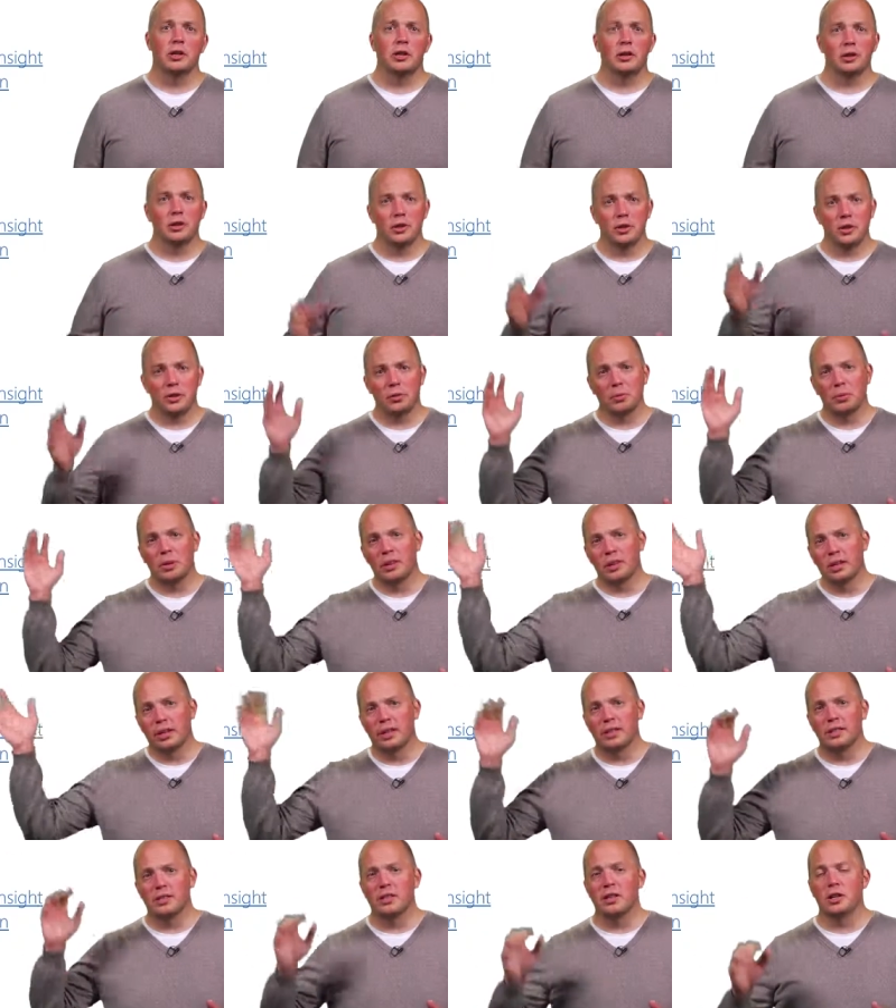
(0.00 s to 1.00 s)
There are 3
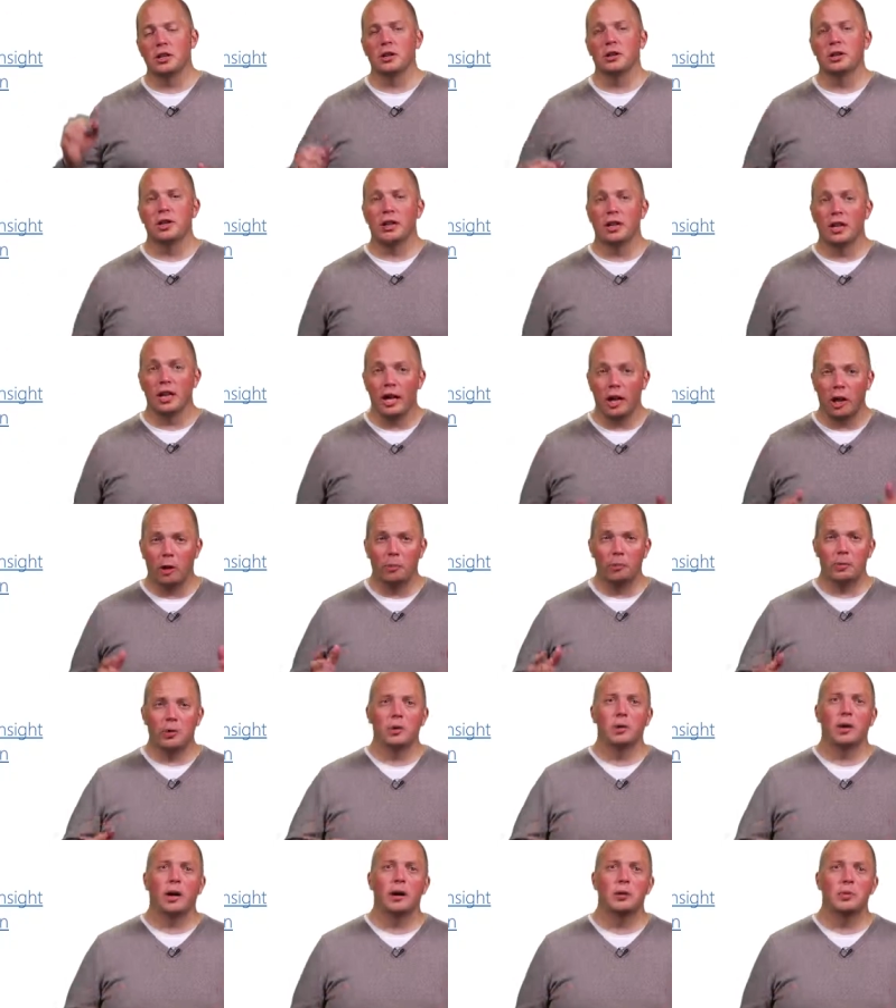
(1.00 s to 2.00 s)
links here that'll help
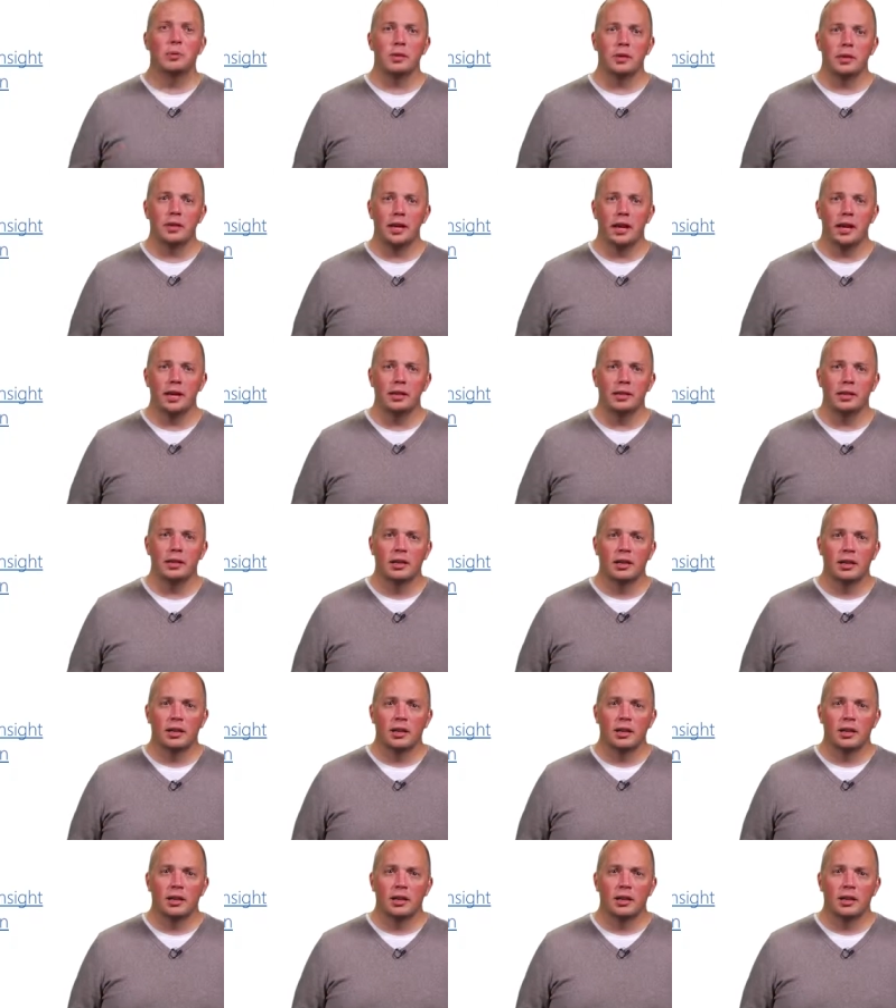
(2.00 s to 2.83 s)
you out with that.